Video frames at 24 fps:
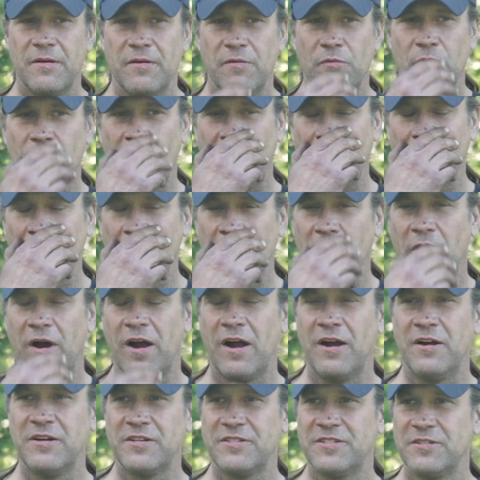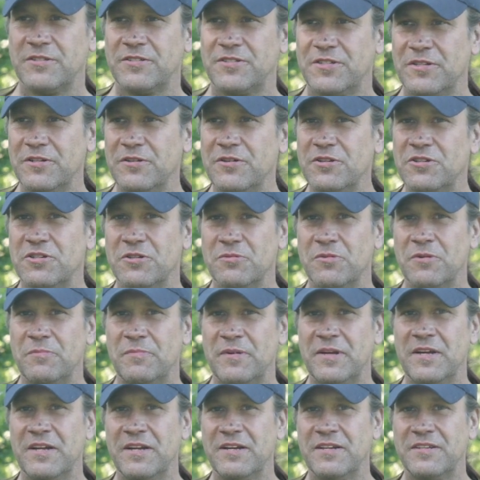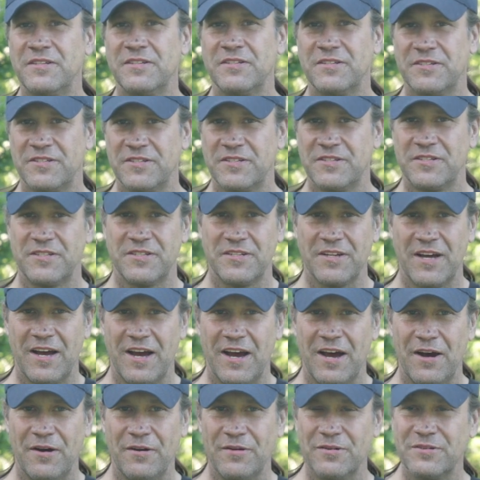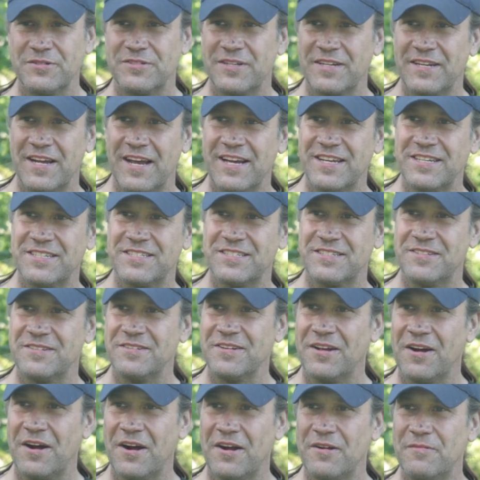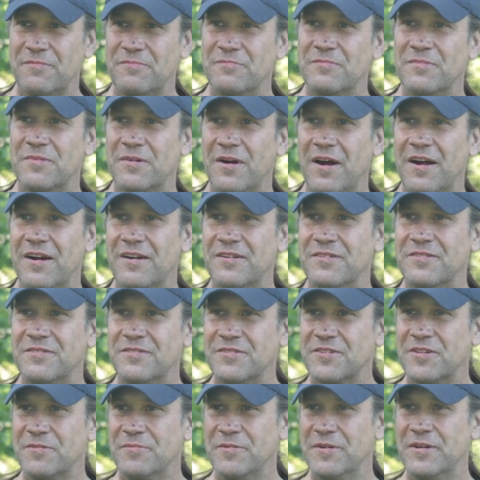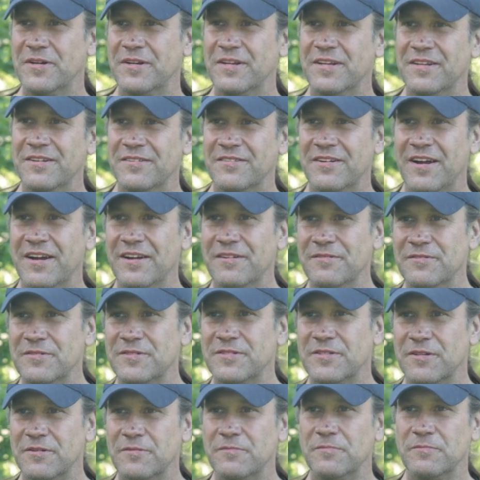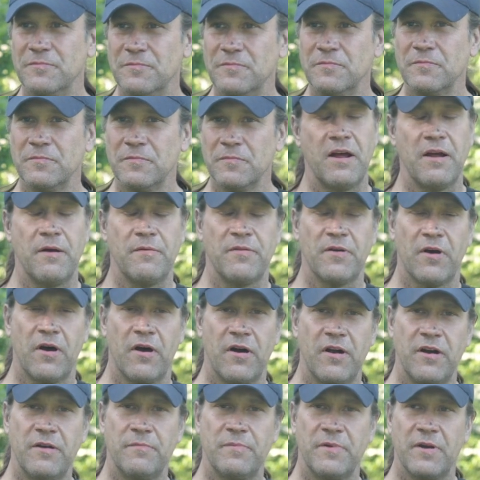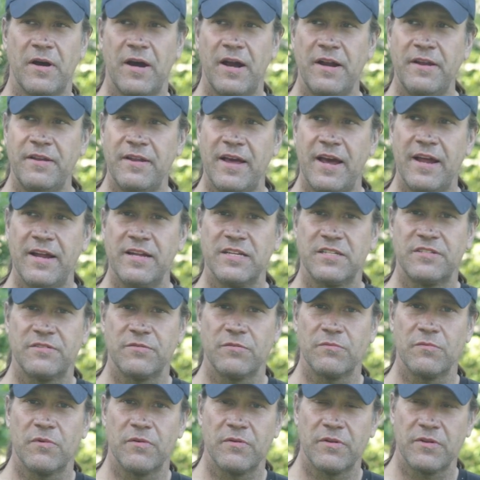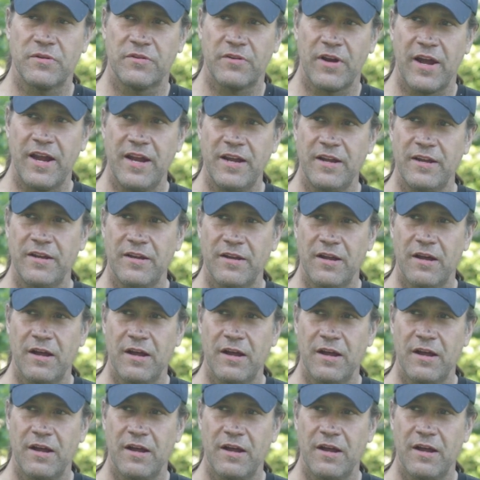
what our solution would be to house, I guess, our community, right? So the heart behind that is great.